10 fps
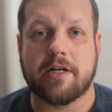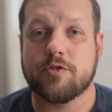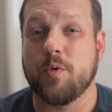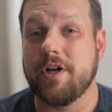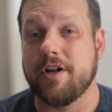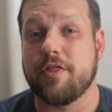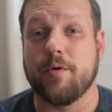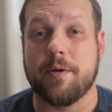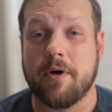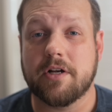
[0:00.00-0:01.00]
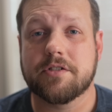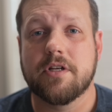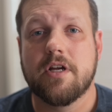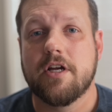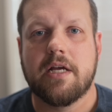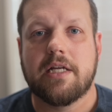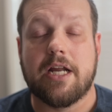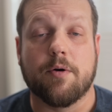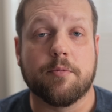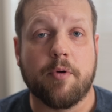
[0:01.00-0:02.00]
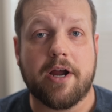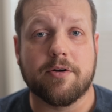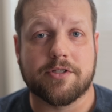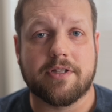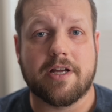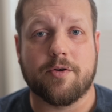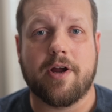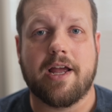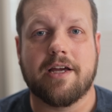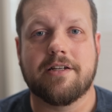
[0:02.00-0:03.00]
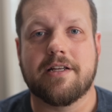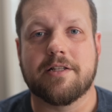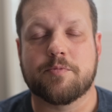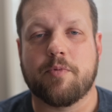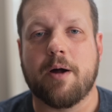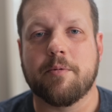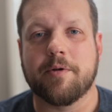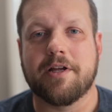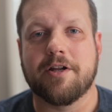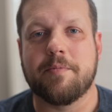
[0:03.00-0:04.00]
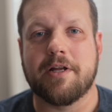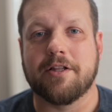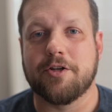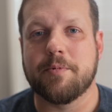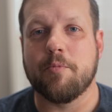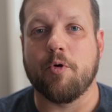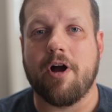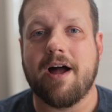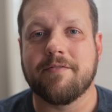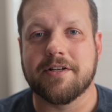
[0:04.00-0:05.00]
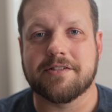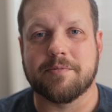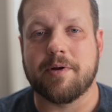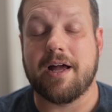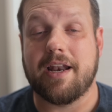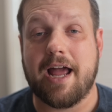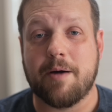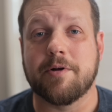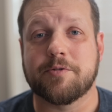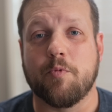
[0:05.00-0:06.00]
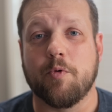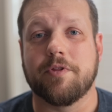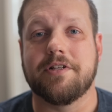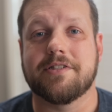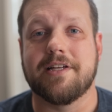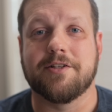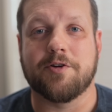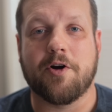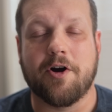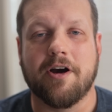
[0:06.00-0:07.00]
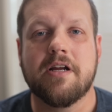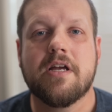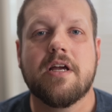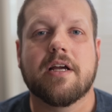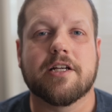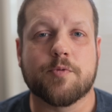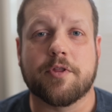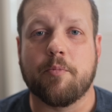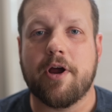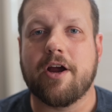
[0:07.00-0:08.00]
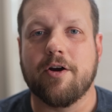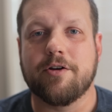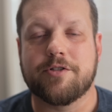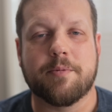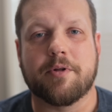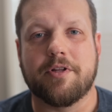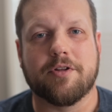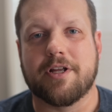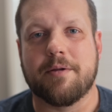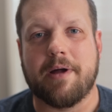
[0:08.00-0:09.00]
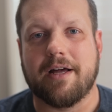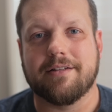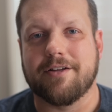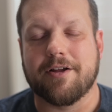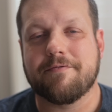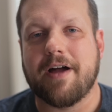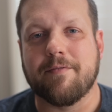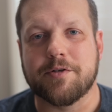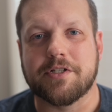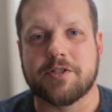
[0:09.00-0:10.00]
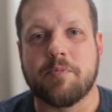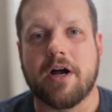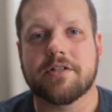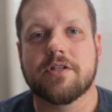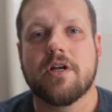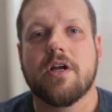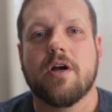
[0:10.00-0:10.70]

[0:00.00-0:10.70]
about 20 to 30 bucks. Now with breakers on the other hand, it's probably gonna be a little bit more obvious about how much more these things are because with a breaker, you're typically looking about you know, like five or six bucks.